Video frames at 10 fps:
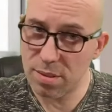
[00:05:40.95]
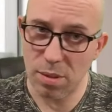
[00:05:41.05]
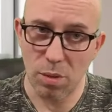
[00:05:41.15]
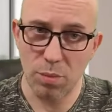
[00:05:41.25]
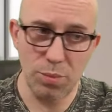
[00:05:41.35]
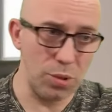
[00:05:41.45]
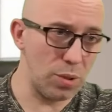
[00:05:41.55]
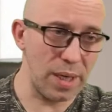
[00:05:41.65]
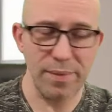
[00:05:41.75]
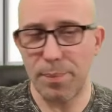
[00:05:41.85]
So
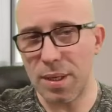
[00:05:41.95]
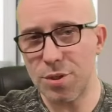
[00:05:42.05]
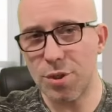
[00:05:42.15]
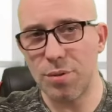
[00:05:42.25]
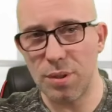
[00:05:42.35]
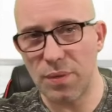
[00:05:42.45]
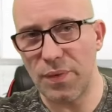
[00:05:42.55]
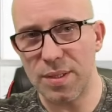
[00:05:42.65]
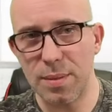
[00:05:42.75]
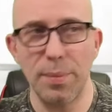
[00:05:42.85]
you have a puncture, you need to
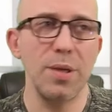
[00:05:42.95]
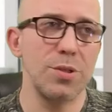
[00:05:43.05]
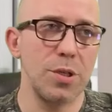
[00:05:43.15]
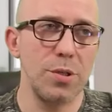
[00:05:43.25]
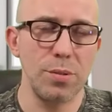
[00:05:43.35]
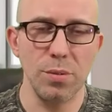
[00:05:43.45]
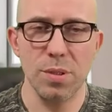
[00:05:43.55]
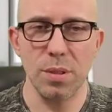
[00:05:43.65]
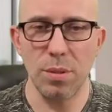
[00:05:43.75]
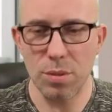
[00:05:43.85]
fix a puncture, you
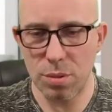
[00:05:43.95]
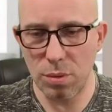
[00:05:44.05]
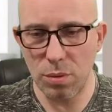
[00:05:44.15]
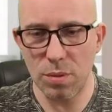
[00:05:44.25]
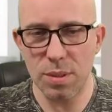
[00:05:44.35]
loosen those 2